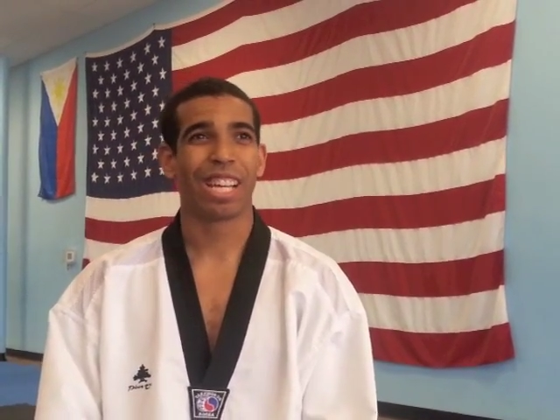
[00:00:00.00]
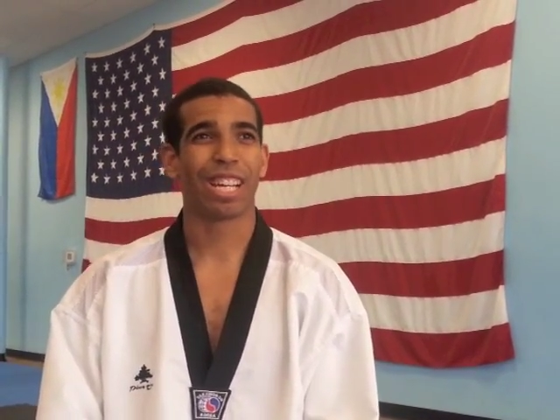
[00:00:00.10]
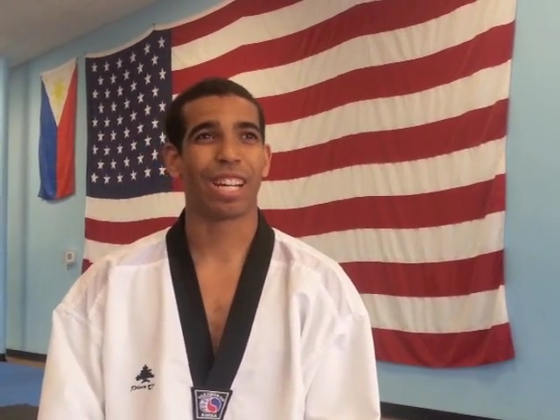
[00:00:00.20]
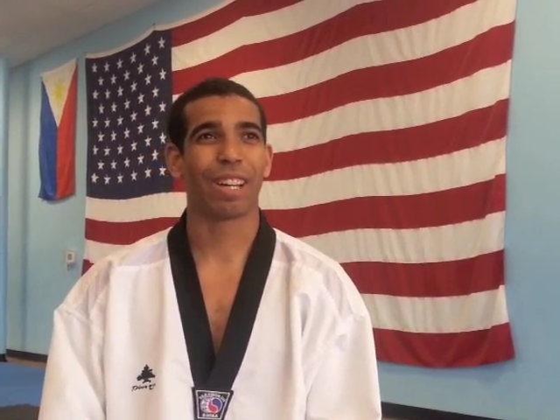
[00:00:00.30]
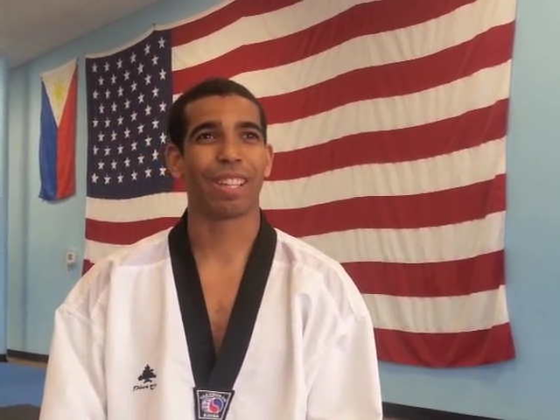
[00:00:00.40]

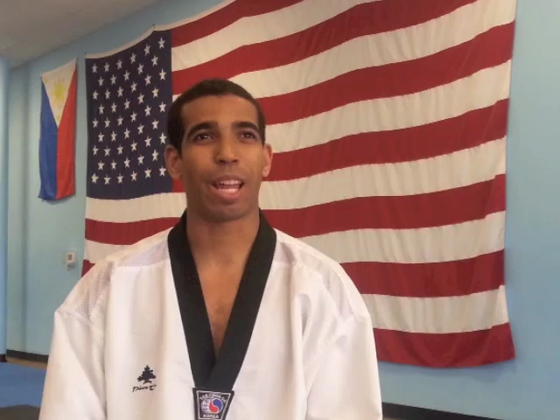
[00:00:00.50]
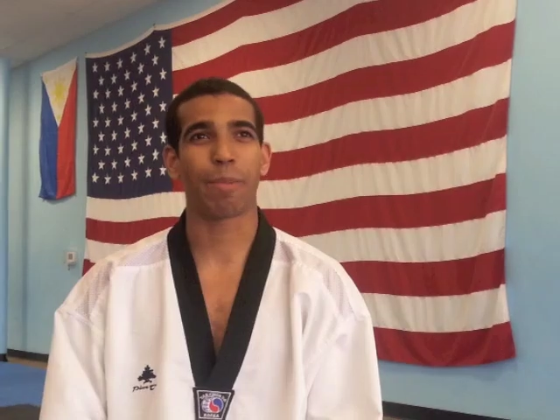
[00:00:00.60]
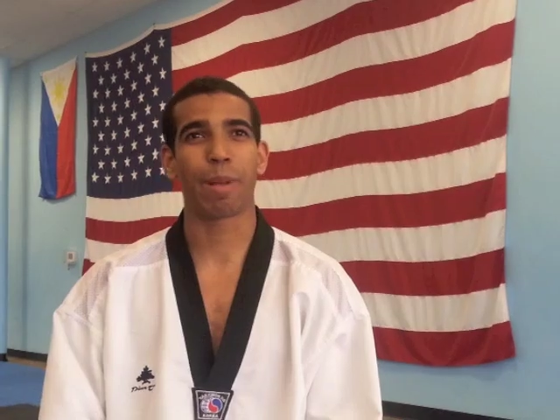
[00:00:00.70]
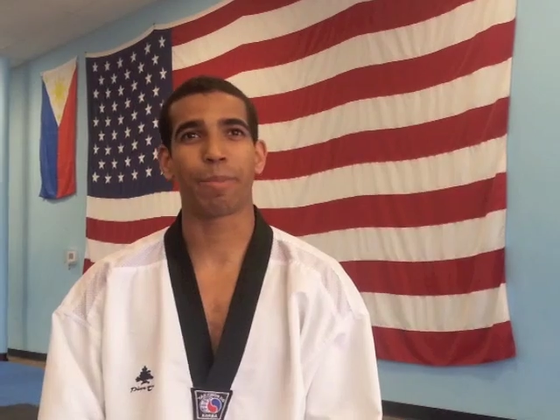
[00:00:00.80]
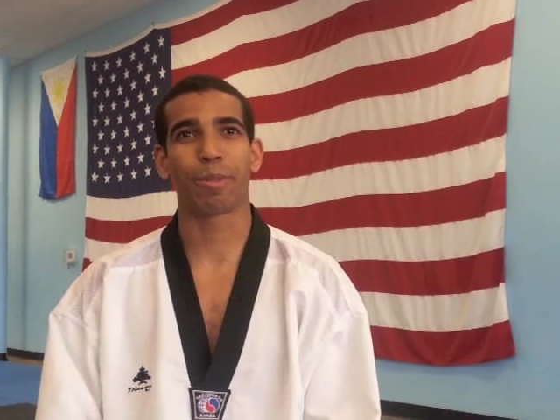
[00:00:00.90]
A lot of
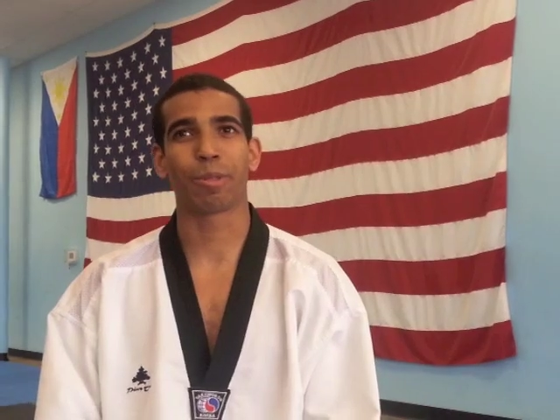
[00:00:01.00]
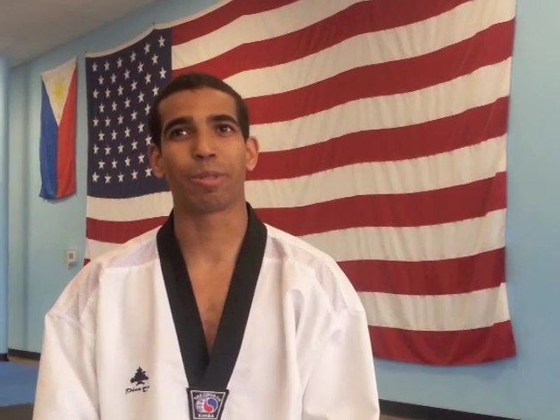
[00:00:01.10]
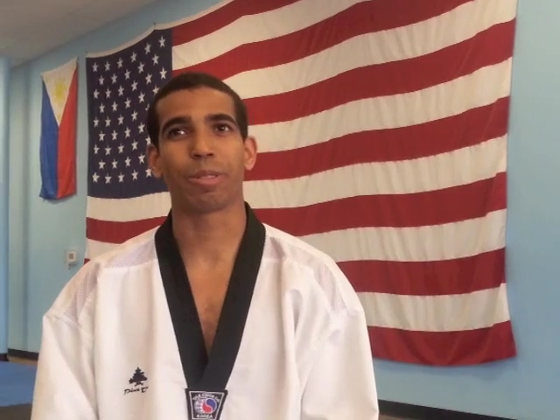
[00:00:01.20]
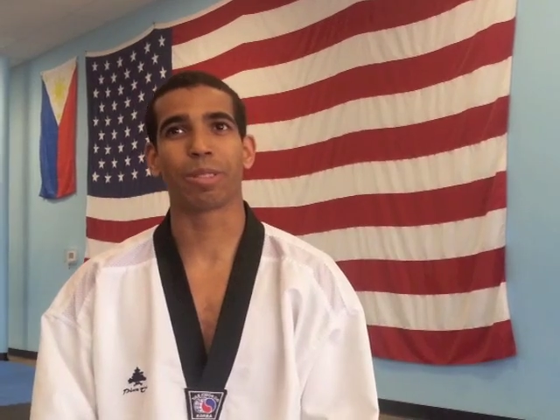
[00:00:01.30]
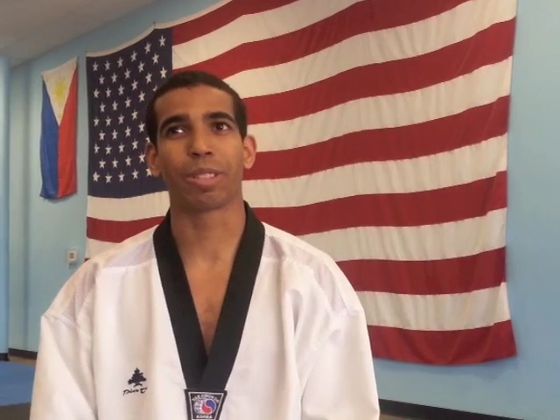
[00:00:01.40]

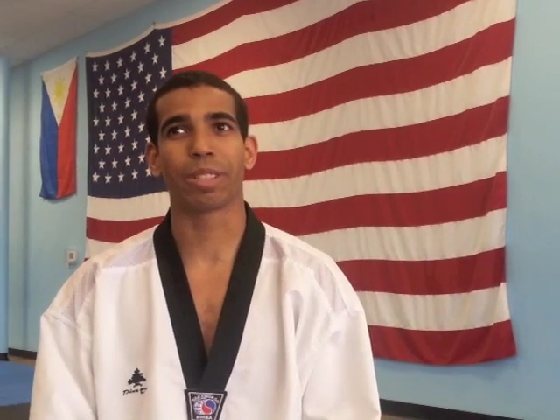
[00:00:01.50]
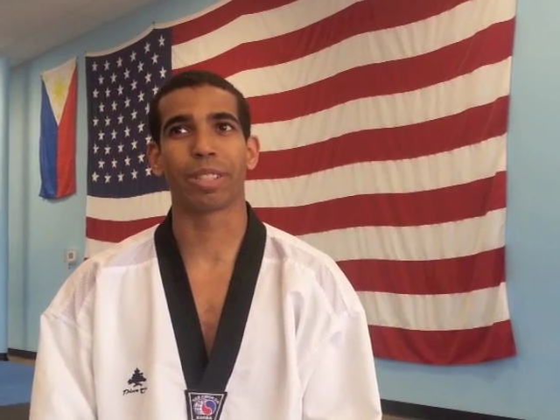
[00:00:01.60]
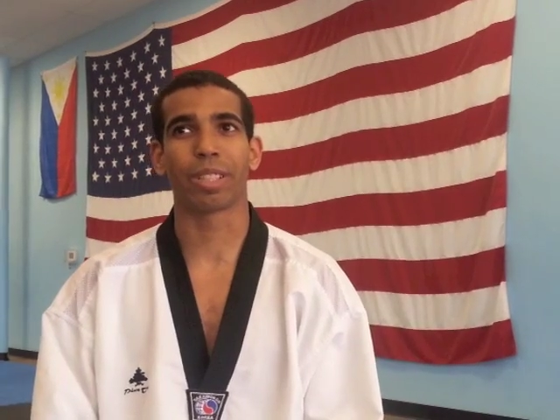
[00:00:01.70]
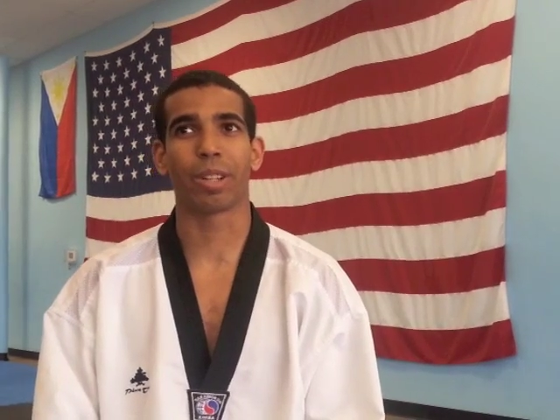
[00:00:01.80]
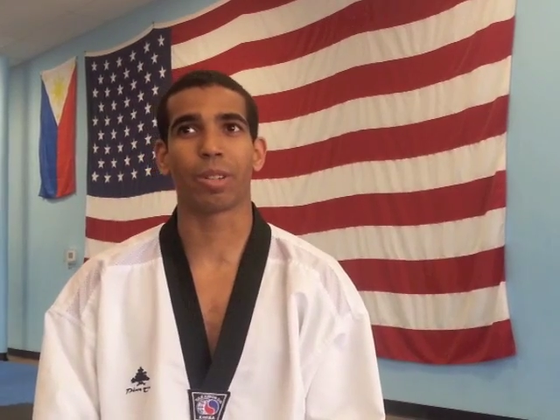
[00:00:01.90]
people,
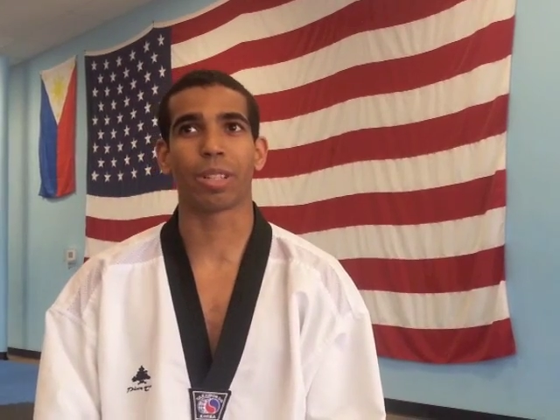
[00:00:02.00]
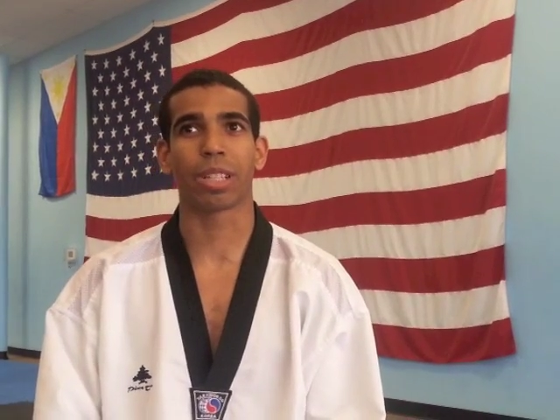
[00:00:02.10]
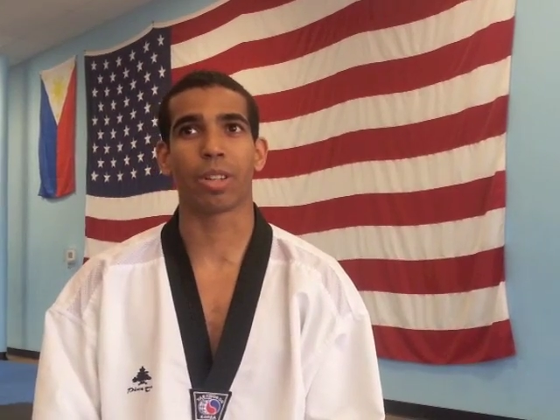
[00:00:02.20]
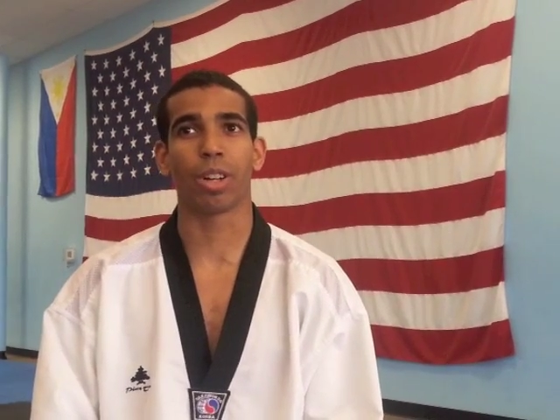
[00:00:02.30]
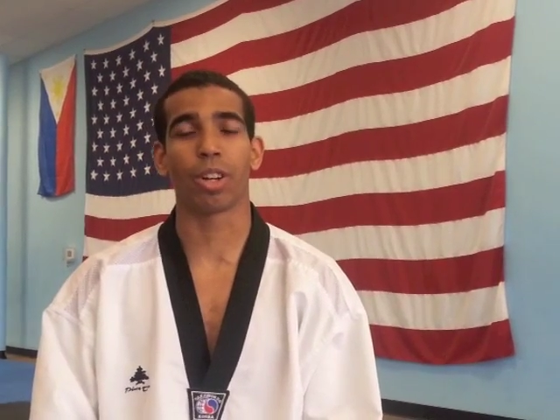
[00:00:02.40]

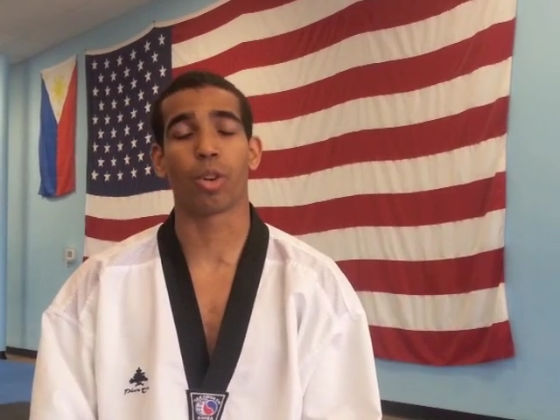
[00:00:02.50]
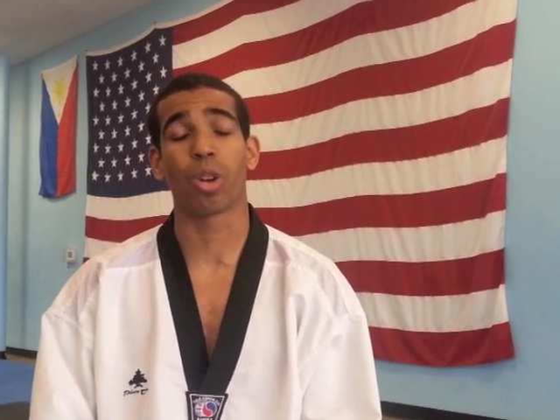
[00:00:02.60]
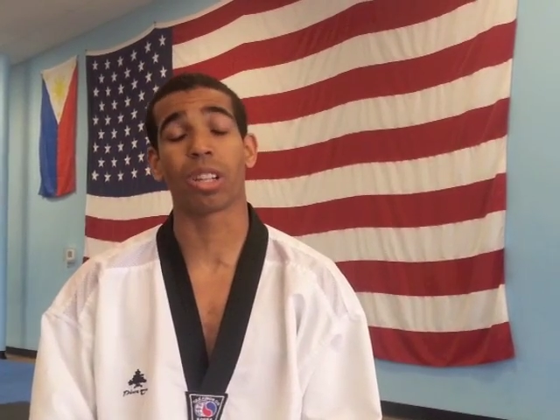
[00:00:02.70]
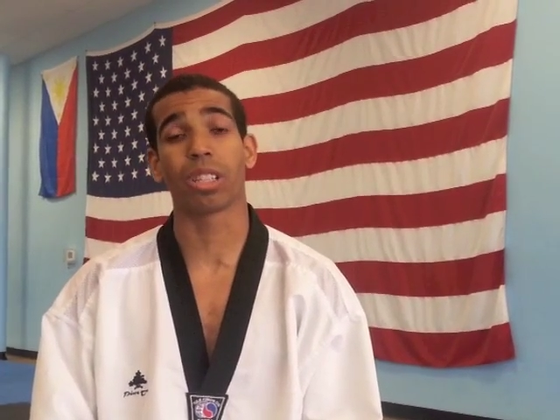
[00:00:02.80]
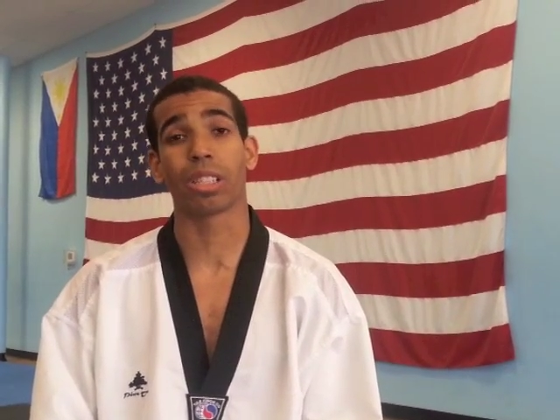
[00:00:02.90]

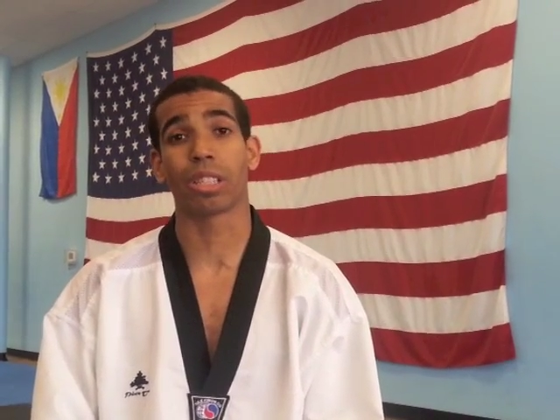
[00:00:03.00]
quickly